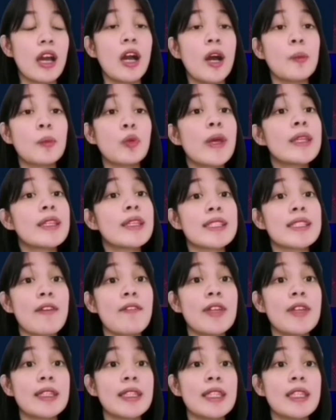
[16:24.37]

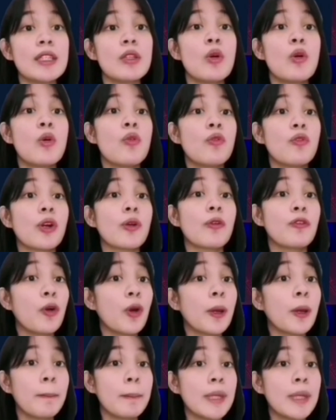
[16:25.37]
2017 for
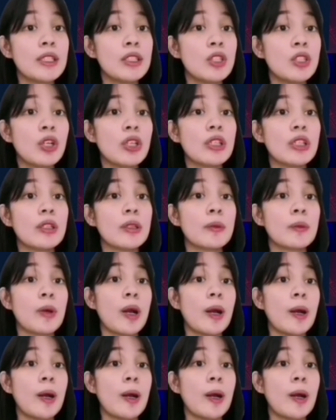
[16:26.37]
4 million